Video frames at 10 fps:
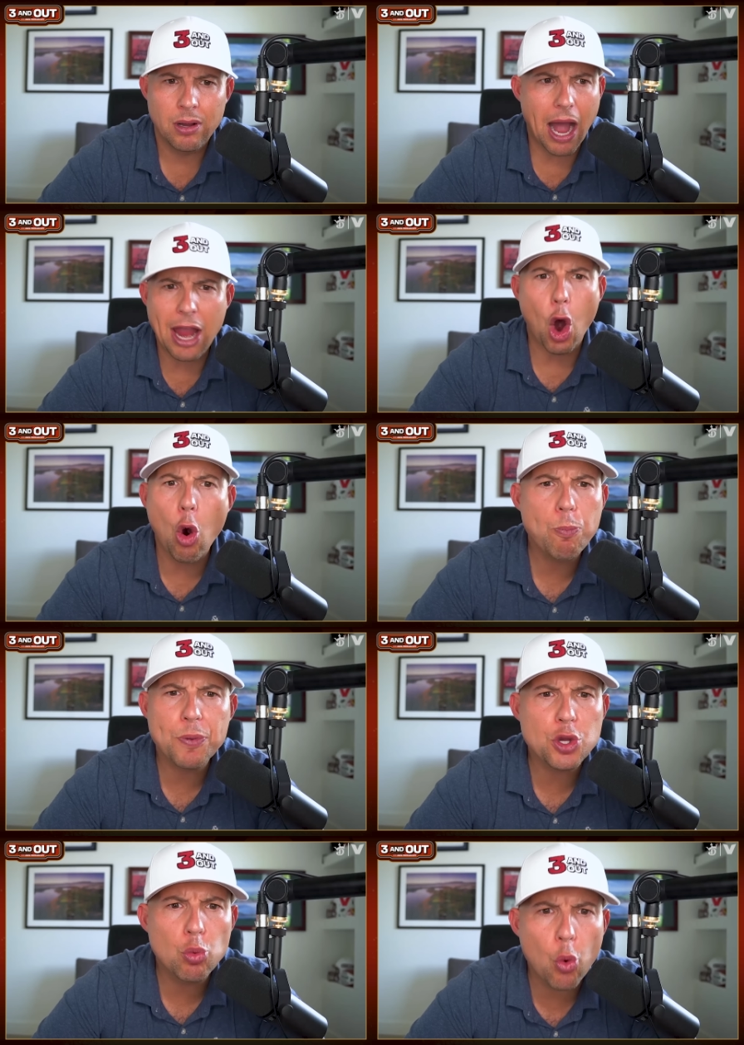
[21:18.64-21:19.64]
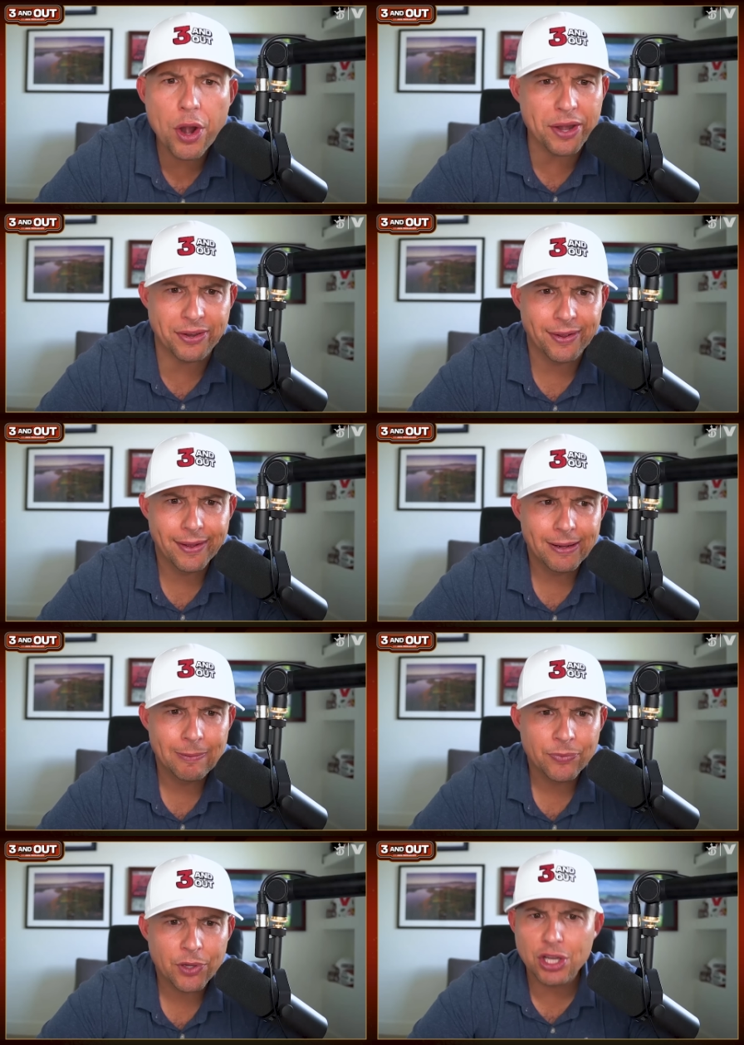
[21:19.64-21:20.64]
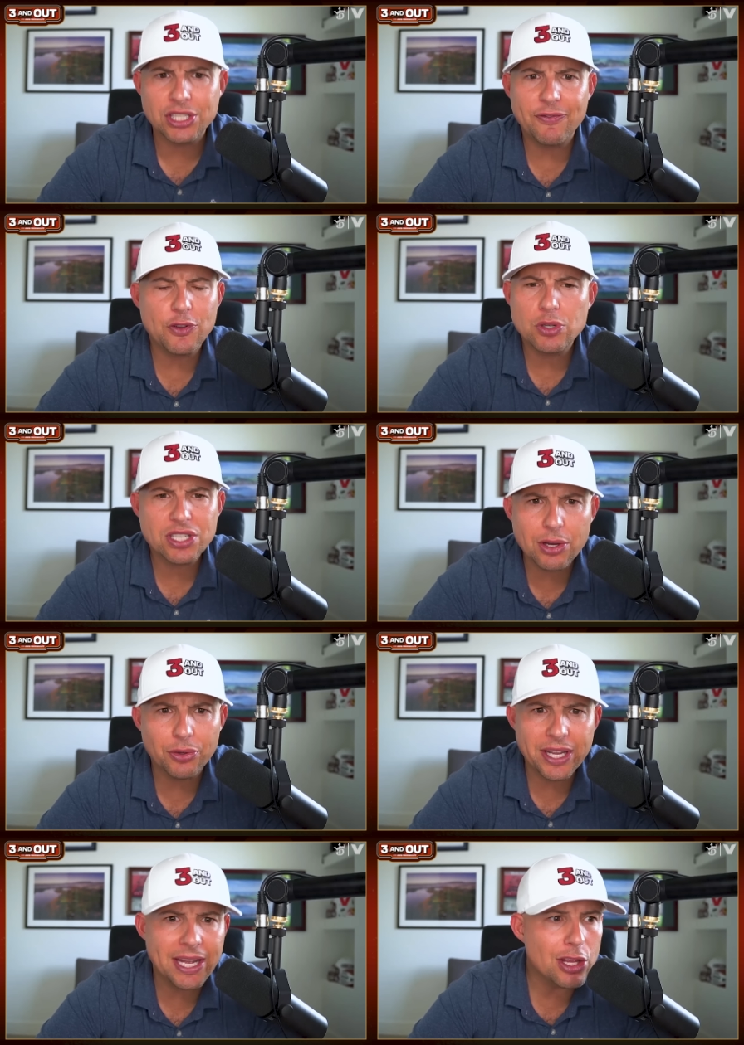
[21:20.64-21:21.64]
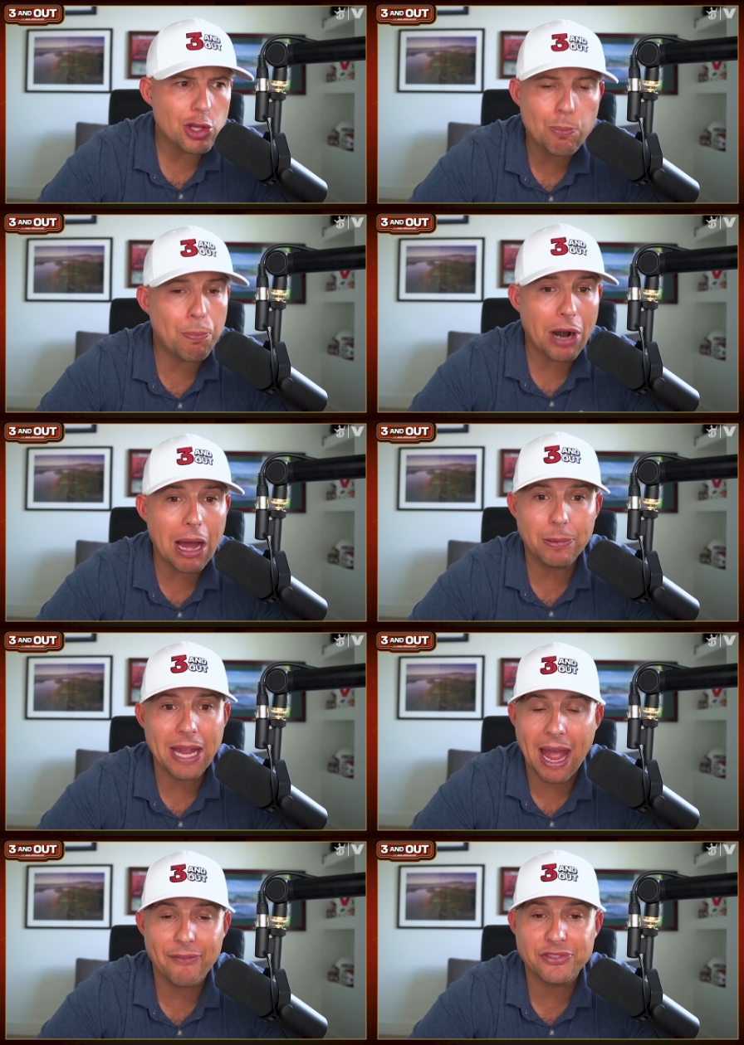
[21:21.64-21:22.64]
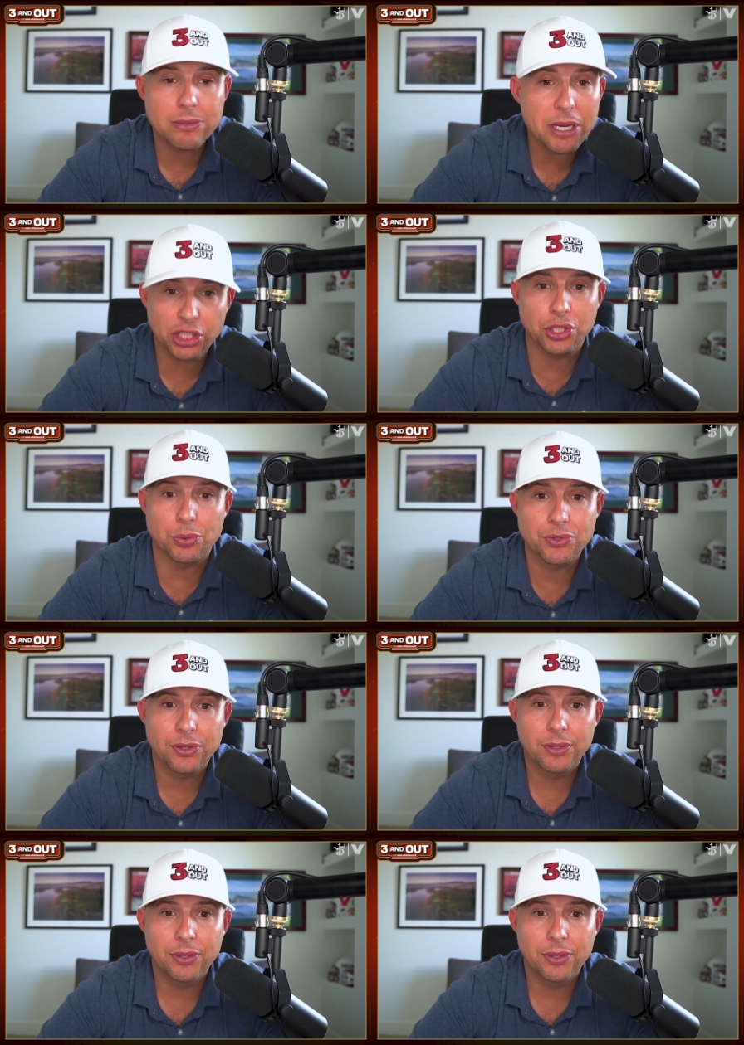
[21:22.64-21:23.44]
I hope you wouldn't, because if you still did, you'd probably have some issues.